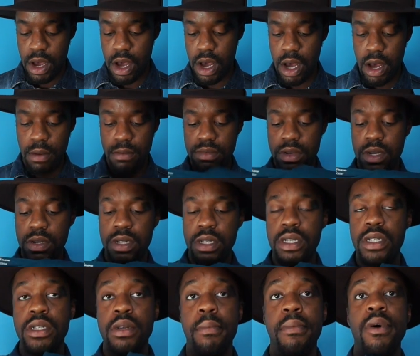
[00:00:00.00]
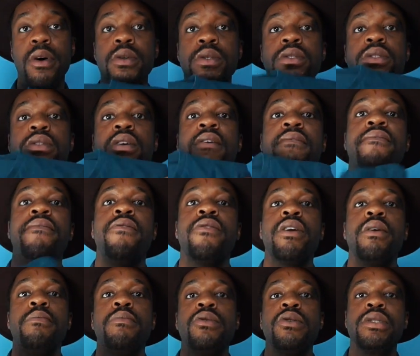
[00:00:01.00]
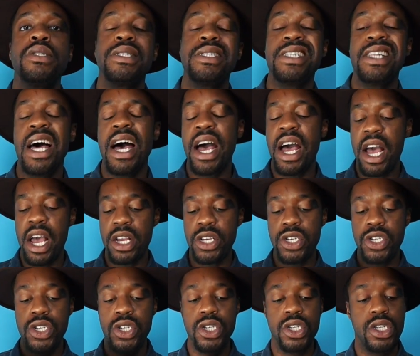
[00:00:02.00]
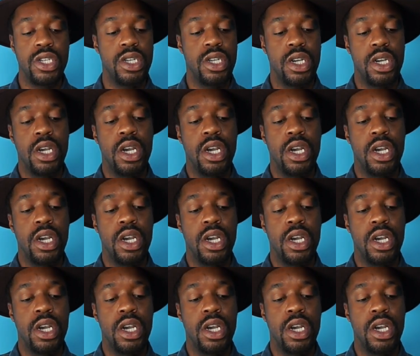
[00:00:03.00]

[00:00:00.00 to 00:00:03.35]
Um, so this is the most affordable slash